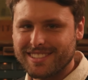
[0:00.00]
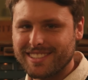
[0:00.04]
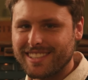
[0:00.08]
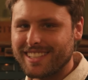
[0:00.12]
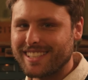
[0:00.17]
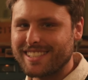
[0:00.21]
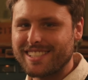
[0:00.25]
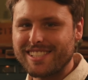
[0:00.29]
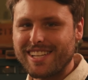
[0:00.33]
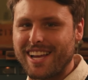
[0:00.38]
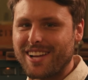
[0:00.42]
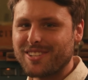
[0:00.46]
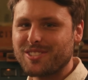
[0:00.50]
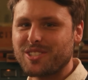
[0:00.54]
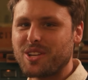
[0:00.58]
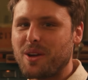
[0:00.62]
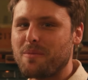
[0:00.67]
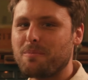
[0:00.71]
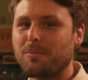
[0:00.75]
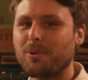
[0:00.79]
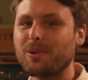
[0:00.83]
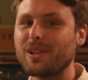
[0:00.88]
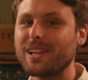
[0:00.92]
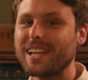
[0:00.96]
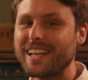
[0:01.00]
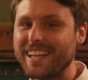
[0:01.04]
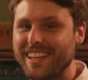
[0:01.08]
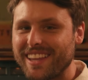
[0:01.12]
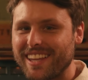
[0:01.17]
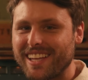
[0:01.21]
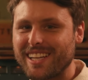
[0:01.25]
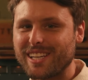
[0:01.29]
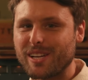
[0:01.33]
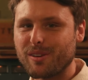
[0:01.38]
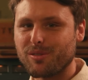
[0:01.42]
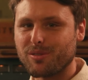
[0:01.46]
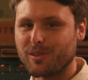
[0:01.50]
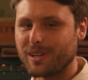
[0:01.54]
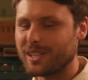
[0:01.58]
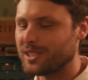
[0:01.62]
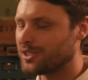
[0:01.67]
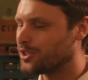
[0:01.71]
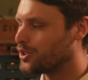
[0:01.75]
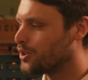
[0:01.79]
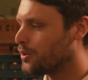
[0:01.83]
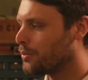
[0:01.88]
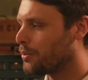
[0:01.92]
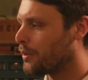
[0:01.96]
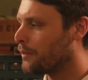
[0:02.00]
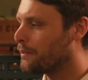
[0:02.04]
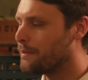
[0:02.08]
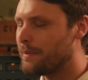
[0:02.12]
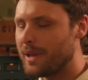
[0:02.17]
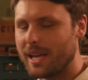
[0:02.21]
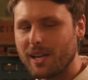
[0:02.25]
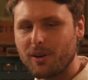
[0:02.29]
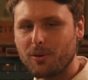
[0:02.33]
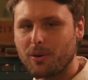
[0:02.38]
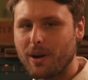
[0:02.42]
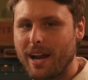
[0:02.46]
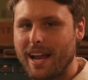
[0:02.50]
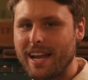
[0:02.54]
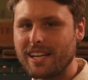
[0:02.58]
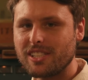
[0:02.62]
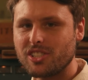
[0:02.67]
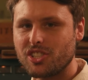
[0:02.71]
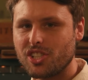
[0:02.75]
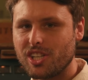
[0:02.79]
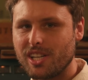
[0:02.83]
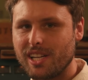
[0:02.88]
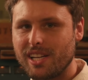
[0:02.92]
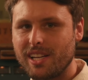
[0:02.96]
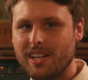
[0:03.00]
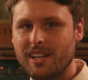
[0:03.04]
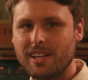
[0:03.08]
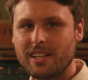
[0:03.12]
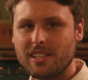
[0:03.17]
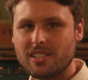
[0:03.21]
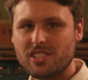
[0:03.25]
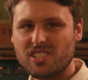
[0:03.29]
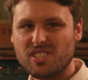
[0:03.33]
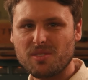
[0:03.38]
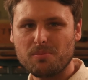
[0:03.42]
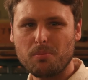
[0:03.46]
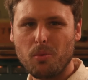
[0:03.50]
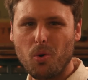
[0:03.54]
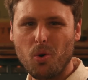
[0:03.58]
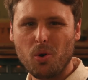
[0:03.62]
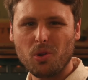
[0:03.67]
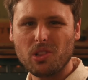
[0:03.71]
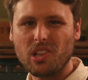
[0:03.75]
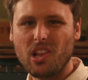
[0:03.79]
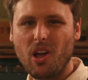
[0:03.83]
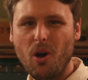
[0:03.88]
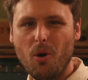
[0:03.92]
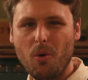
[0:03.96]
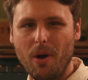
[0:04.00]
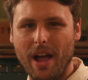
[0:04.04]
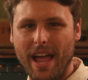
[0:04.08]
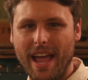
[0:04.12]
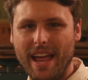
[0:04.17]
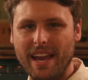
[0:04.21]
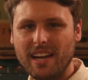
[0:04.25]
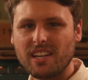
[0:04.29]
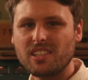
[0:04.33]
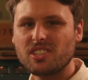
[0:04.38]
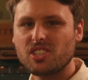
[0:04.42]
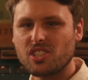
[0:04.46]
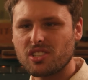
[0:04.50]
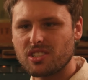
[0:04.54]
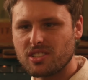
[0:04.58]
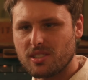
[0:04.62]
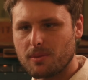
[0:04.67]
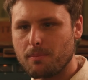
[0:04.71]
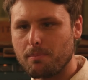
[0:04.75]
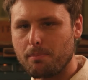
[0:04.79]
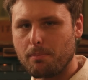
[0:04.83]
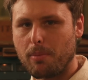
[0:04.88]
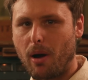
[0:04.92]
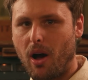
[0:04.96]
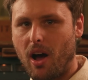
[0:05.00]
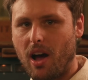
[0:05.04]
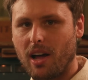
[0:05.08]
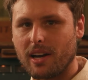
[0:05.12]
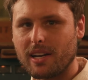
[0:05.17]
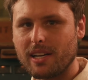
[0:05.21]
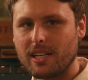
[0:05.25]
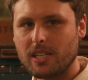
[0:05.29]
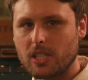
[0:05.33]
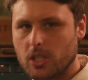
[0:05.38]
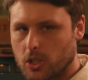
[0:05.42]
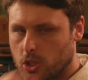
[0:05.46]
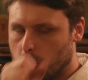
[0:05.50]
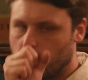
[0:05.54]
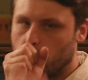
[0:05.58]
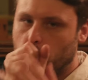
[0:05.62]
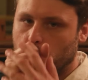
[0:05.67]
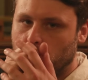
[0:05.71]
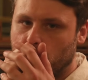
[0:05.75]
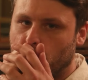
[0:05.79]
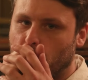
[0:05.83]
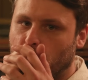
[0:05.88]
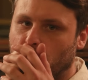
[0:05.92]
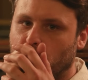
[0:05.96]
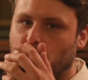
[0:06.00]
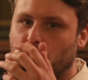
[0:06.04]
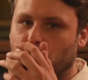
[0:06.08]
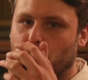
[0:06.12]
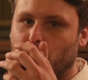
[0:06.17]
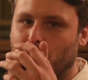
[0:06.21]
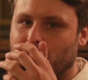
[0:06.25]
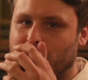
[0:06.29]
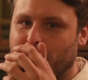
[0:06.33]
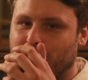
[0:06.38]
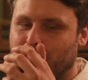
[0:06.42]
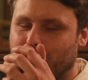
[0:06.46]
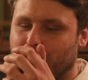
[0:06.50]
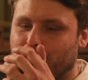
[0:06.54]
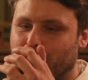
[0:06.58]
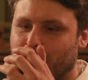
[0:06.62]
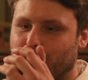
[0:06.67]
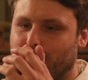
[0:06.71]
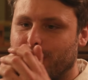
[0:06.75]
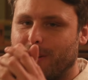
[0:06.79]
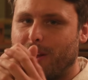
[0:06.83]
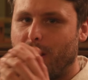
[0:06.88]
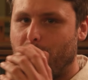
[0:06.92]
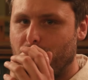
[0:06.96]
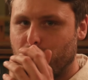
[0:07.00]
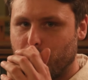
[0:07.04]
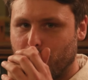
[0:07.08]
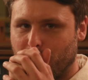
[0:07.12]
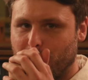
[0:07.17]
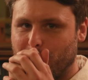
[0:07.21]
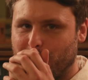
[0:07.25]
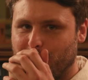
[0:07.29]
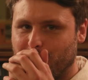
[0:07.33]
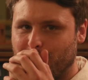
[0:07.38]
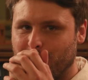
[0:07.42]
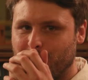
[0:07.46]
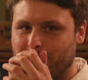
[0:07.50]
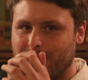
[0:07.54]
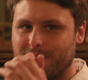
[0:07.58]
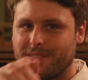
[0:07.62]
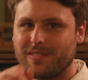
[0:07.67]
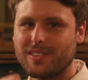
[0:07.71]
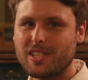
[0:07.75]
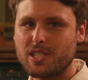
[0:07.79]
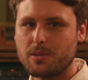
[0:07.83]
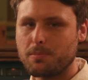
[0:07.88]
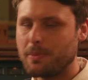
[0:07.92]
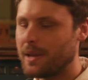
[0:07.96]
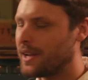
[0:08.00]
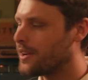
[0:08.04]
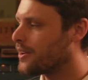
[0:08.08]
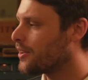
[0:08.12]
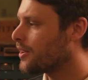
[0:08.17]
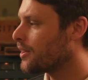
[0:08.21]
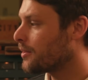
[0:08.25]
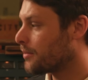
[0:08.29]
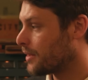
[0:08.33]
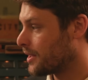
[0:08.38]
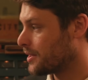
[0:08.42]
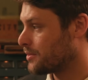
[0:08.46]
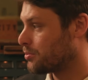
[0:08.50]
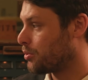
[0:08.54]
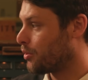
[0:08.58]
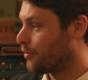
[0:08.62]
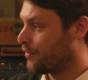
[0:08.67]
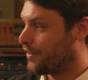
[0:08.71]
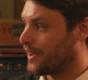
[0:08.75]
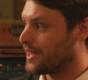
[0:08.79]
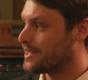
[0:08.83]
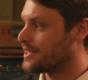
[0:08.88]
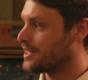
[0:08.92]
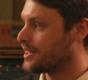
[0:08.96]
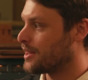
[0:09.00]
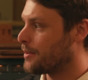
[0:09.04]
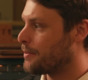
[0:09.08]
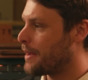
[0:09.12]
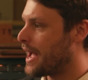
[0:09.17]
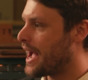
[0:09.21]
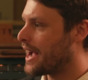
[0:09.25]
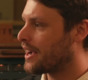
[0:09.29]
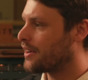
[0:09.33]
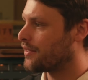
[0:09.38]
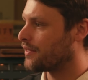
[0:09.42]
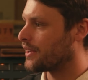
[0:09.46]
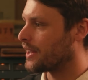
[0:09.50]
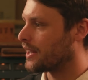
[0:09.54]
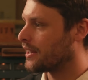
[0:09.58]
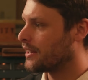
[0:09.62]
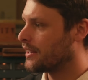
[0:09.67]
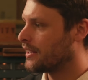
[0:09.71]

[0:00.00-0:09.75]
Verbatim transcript: it sounds completely different, super mid-rangey, some more low end, just some body, and it sounds like somebody's covering the speaker because we're facing the back of it.